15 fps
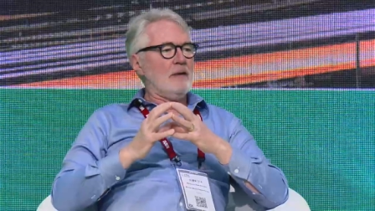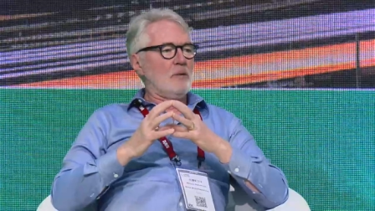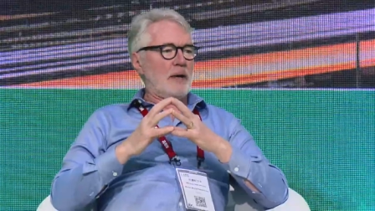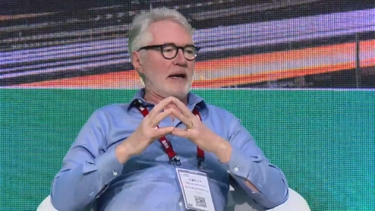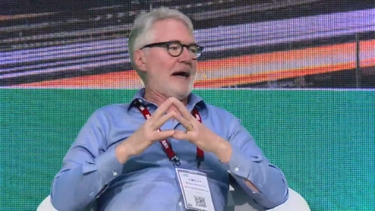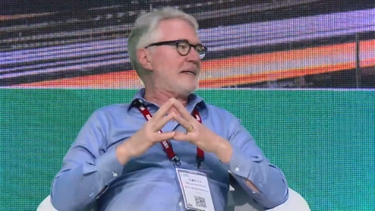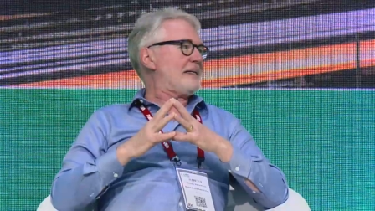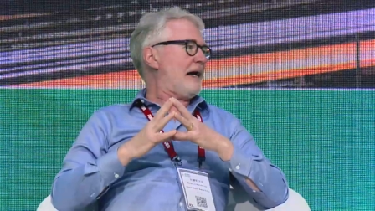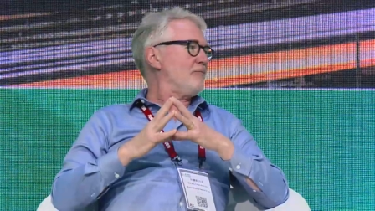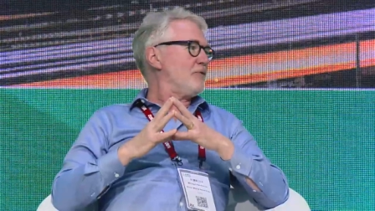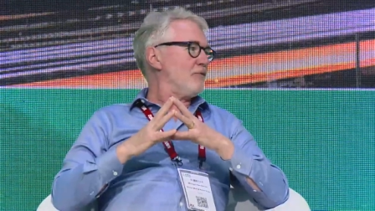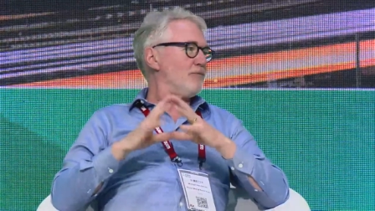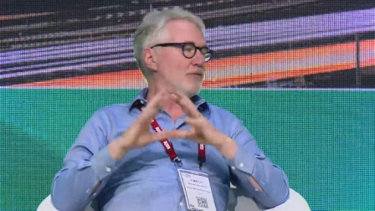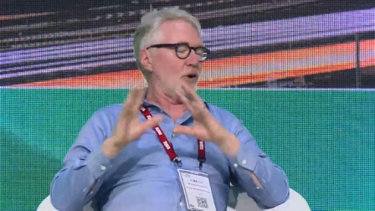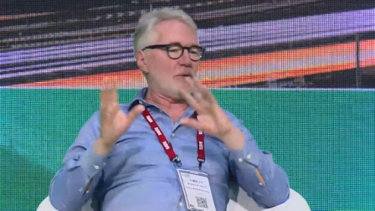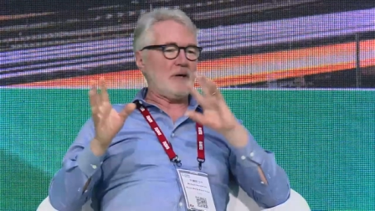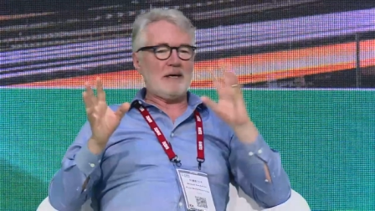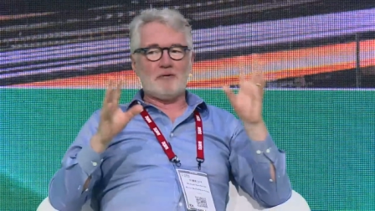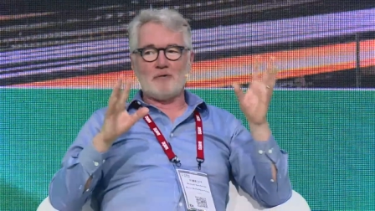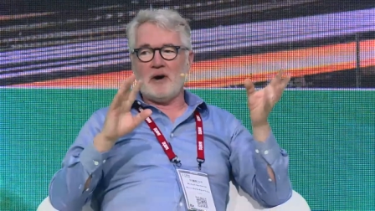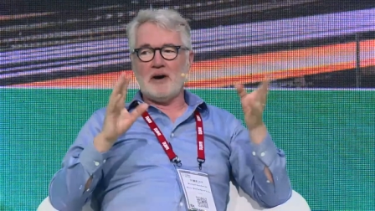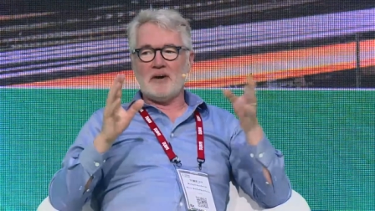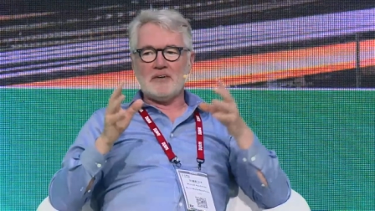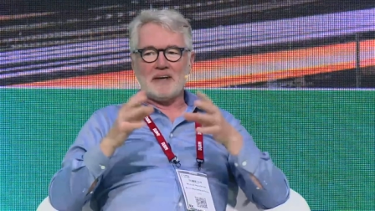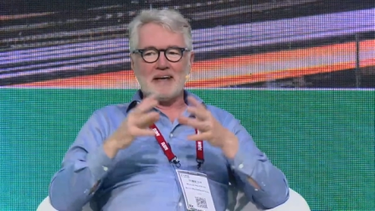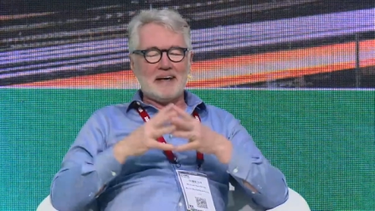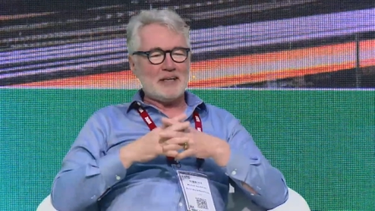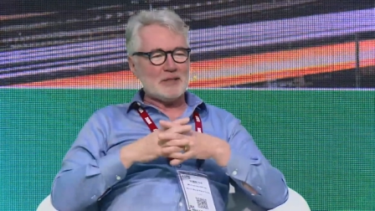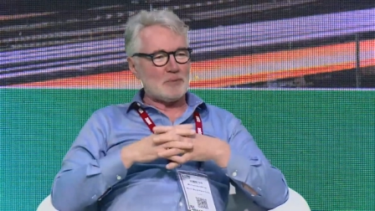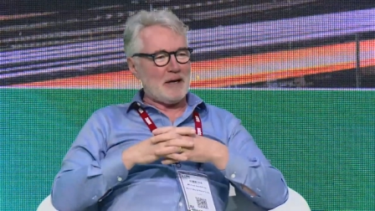we can't have you floating around
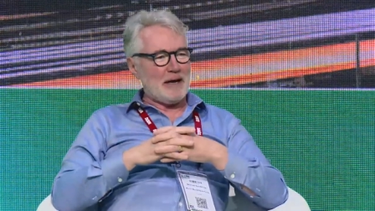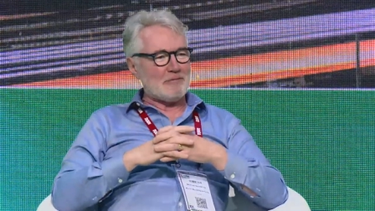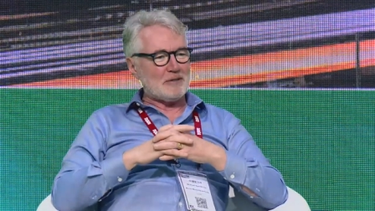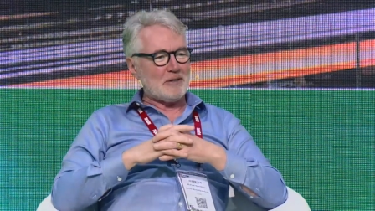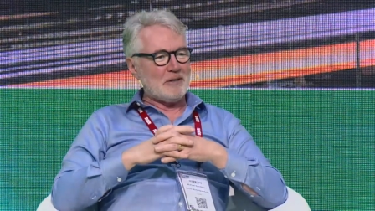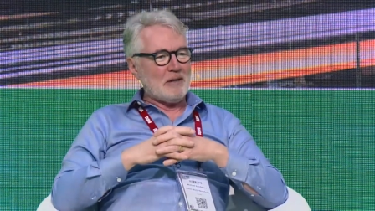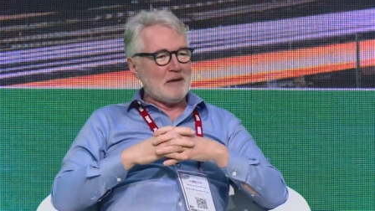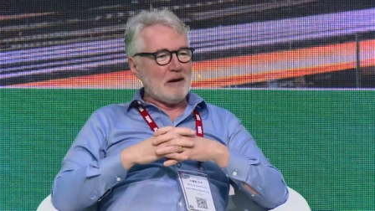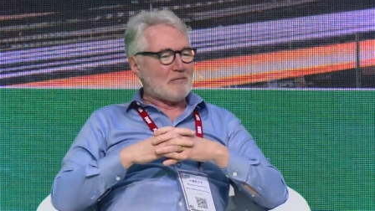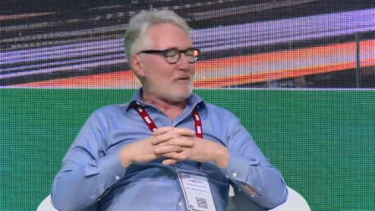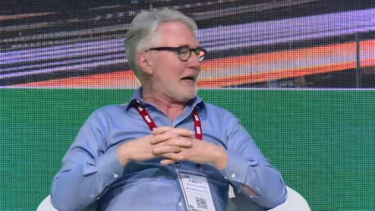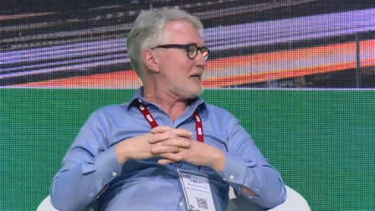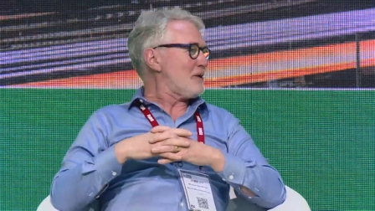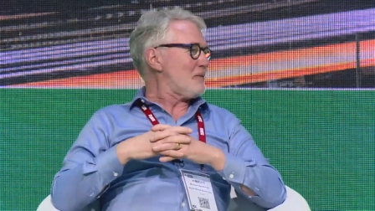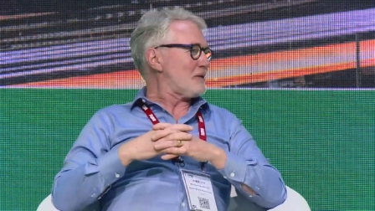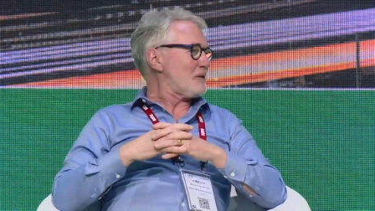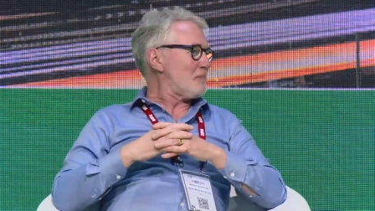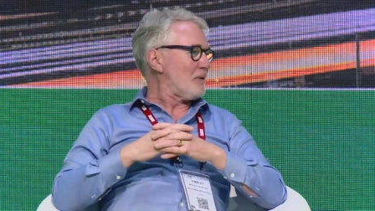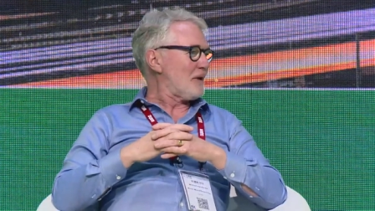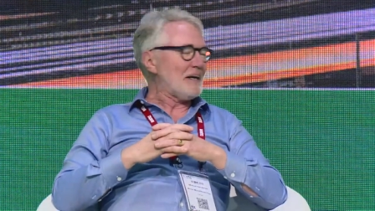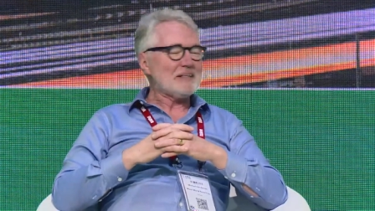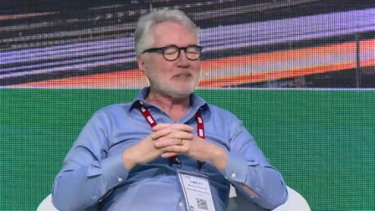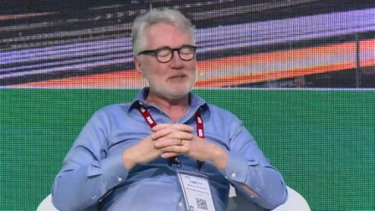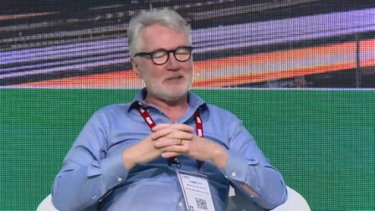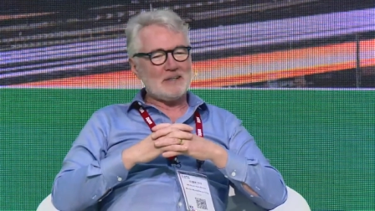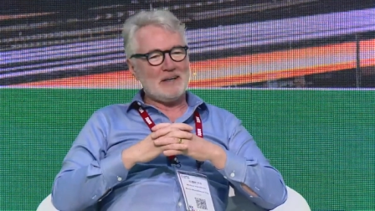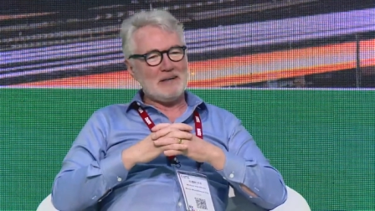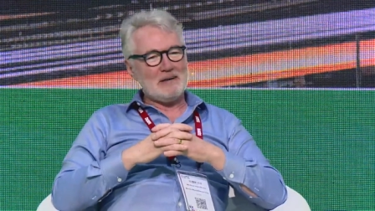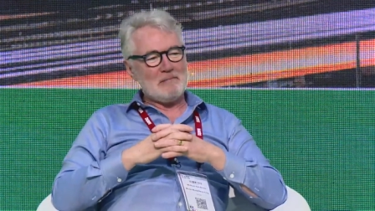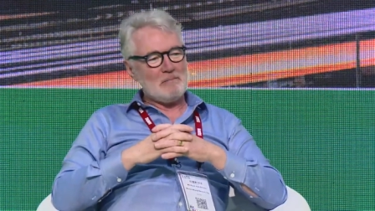in case we have to evacuate the
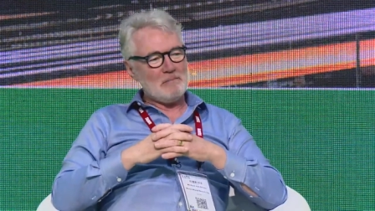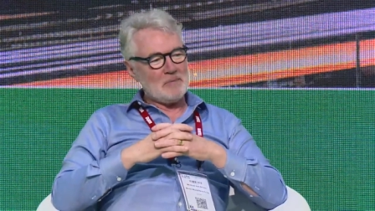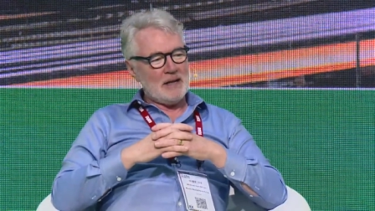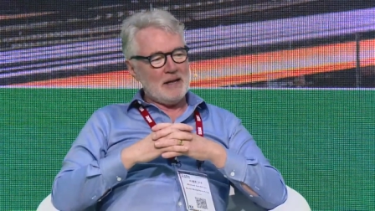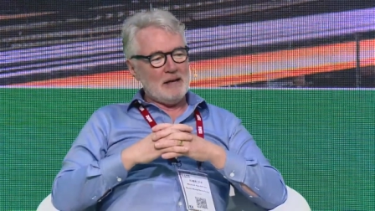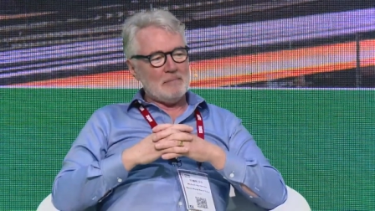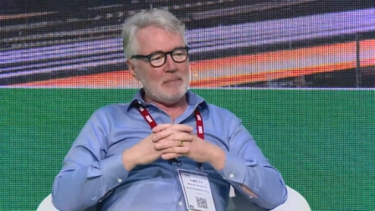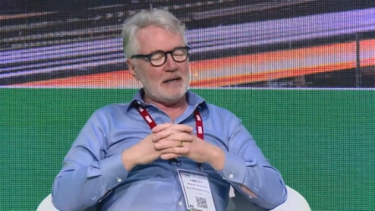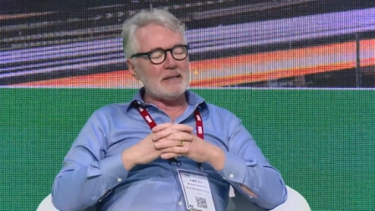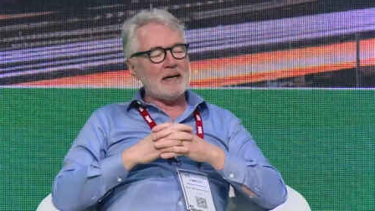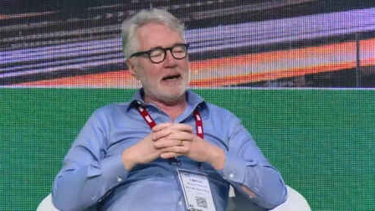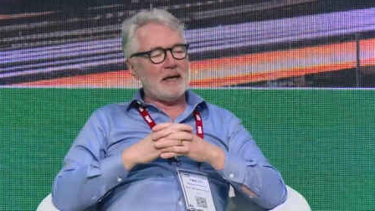place. Um, but